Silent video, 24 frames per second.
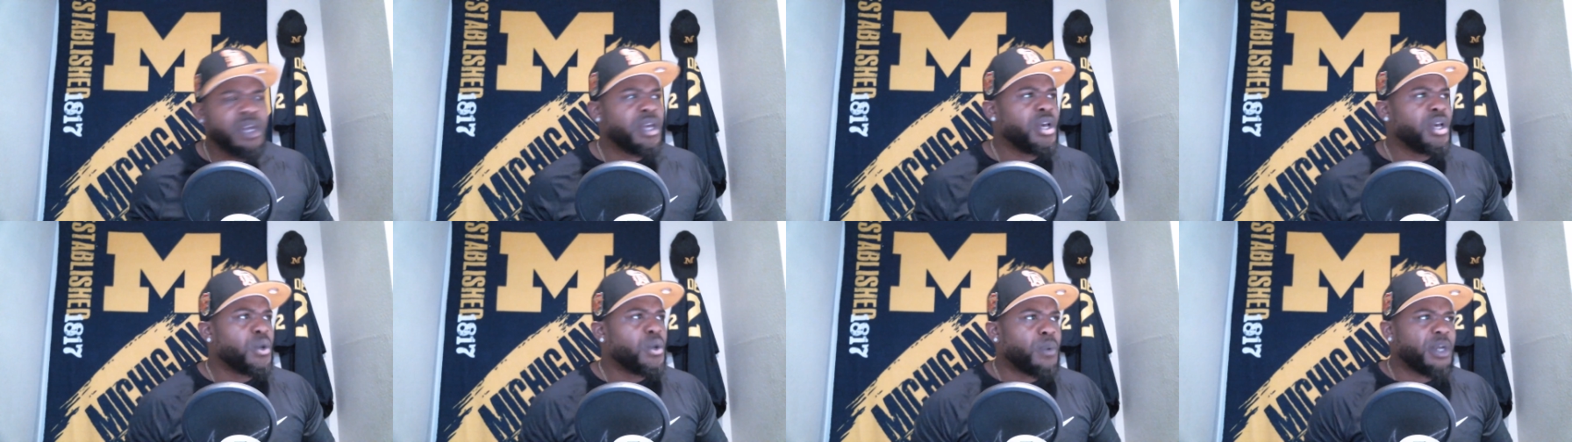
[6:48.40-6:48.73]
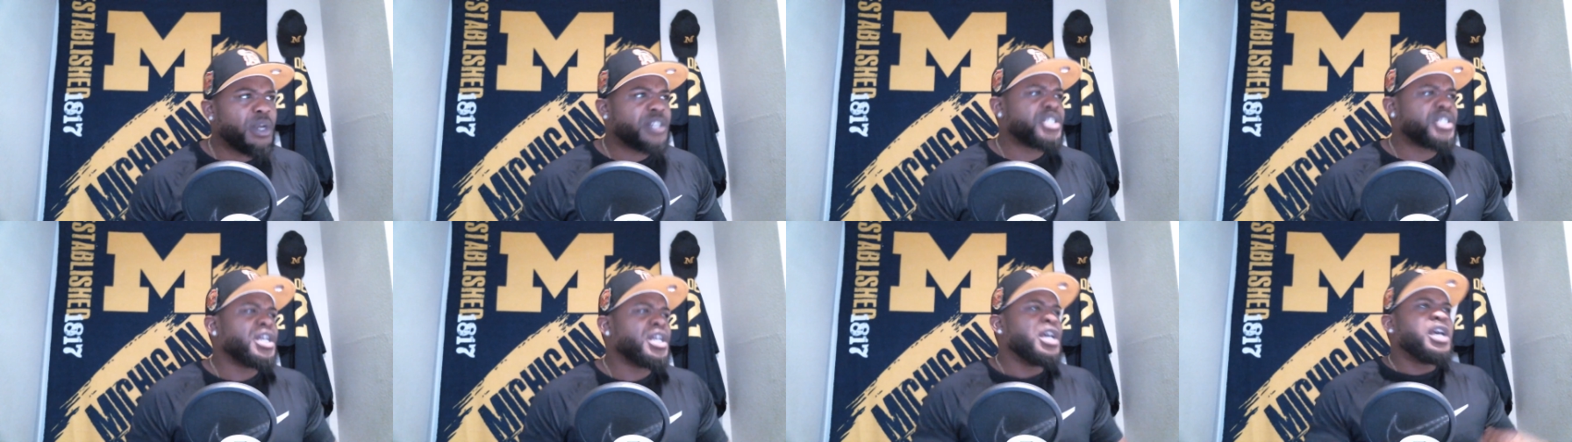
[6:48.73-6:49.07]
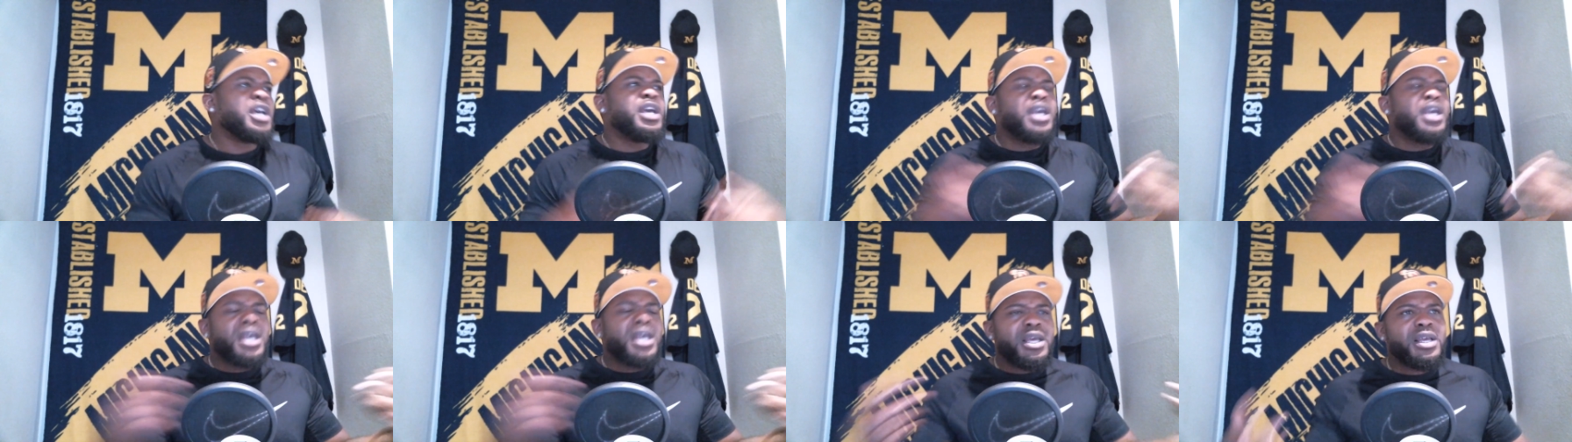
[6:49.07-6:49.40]

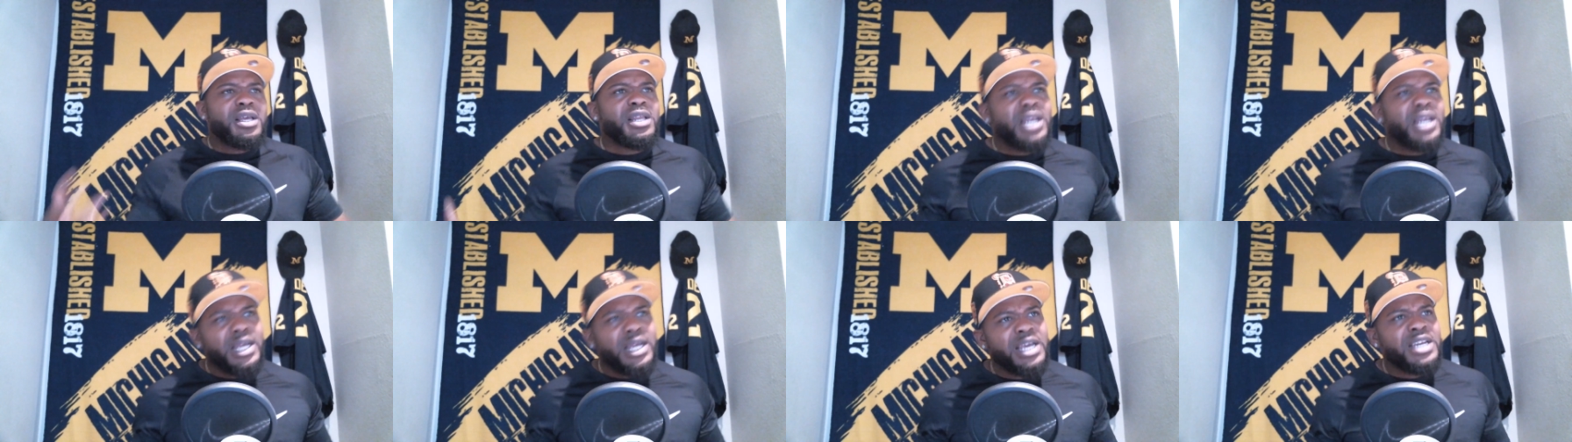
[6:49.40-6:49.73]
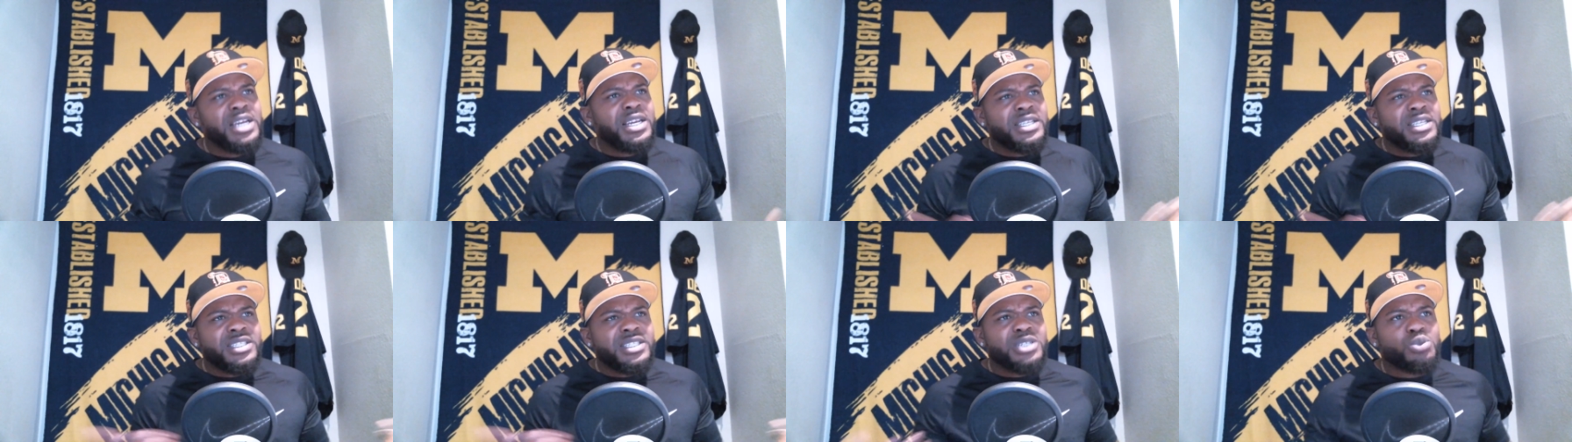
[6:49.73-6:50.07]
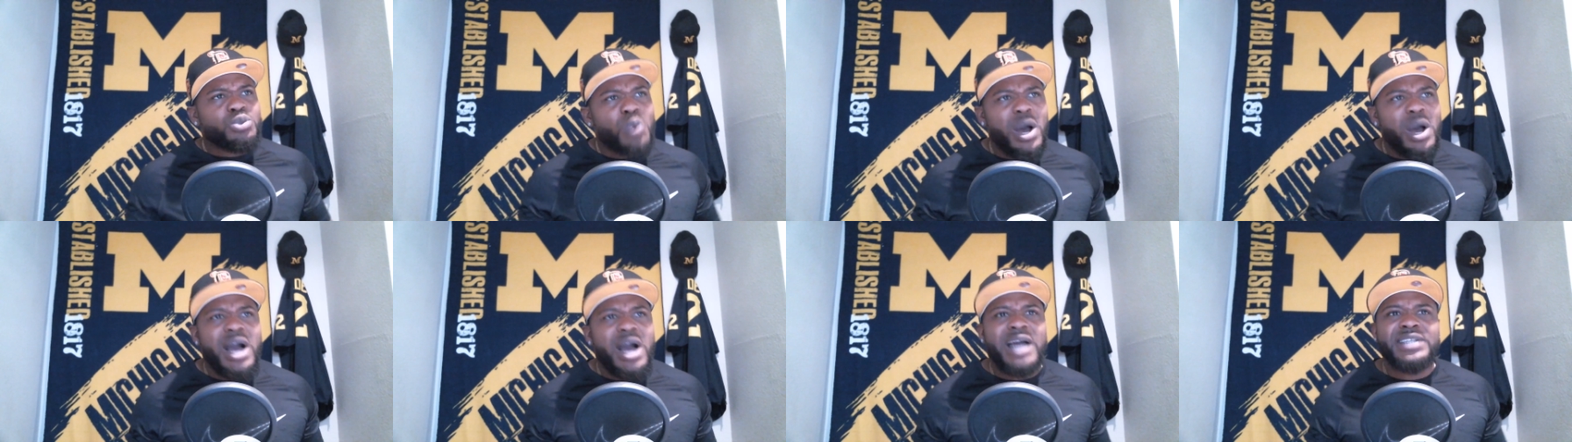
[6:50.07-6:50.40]
and this is
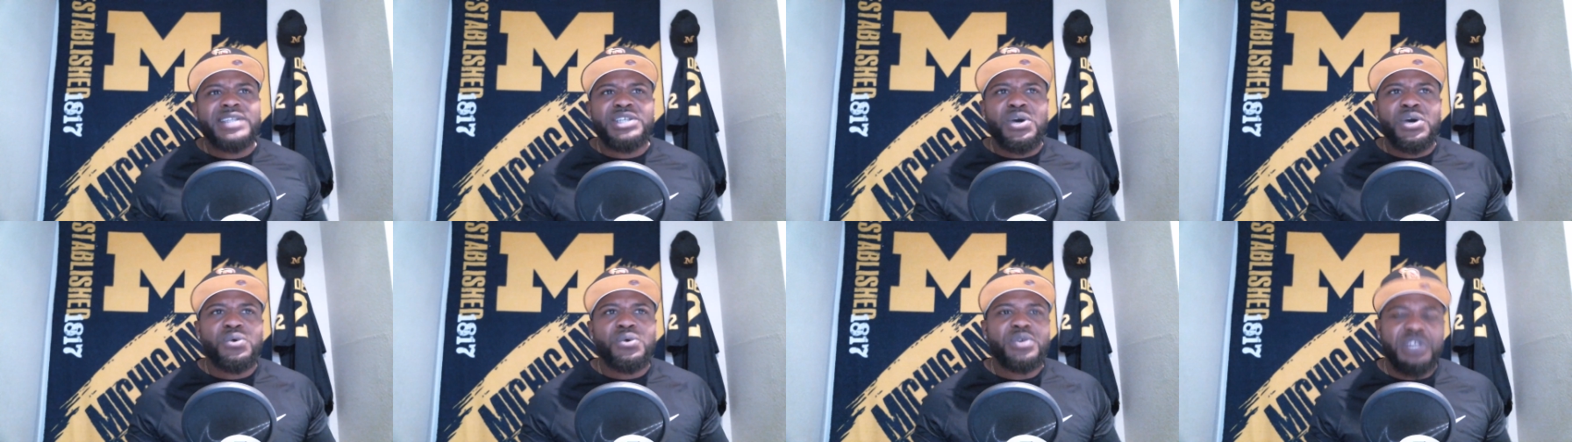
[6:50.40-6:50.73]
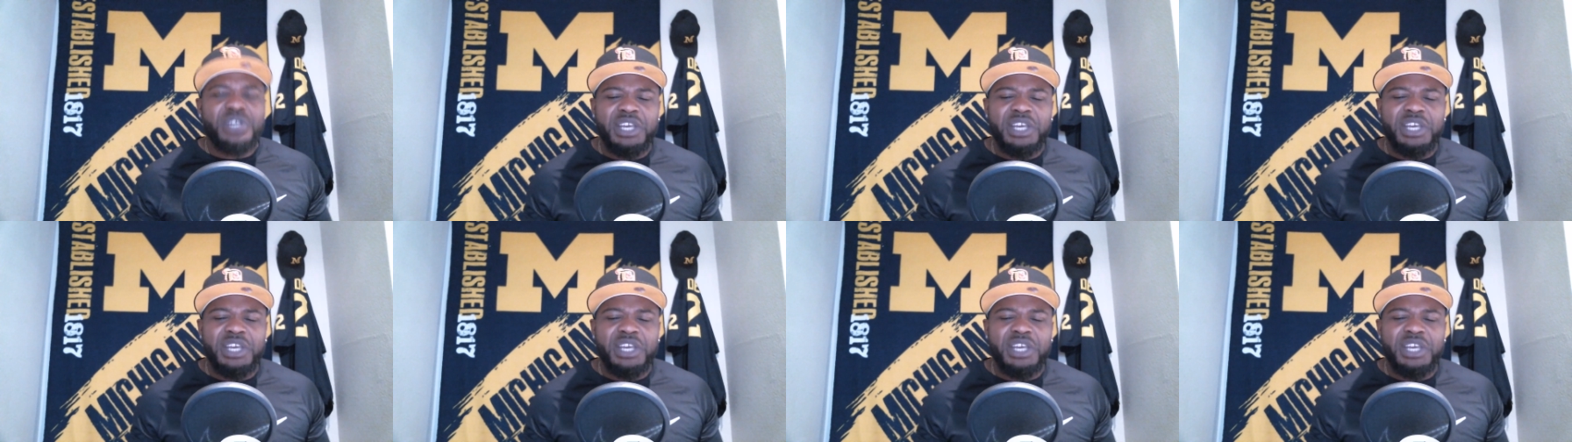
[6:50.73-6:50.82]
why I don't